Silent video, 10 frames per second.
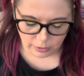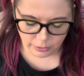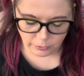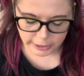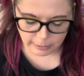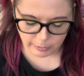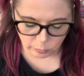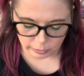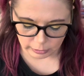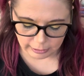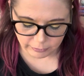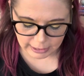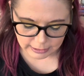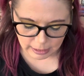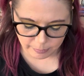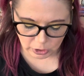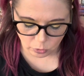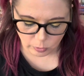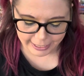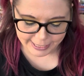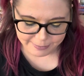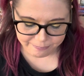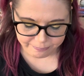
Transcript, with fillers: there's going to be relief that's coming your way.